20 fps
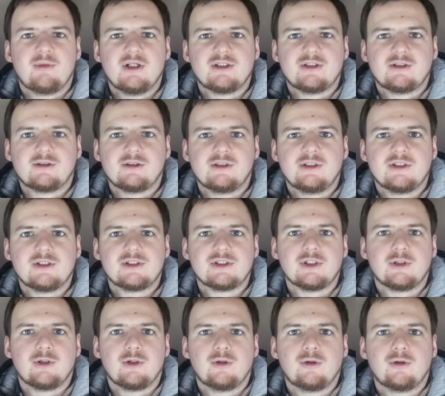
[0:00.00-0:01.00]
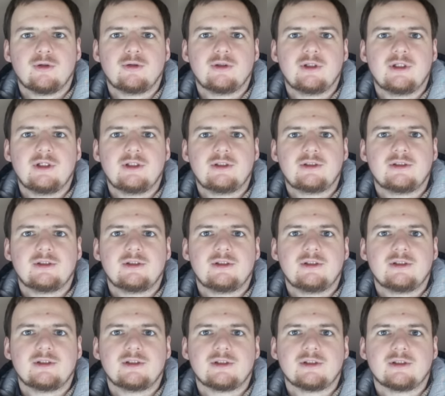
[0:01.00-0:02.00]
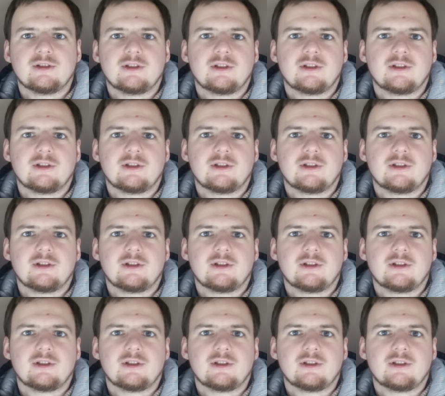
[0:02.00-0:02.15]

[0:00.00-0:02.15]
battery, so it is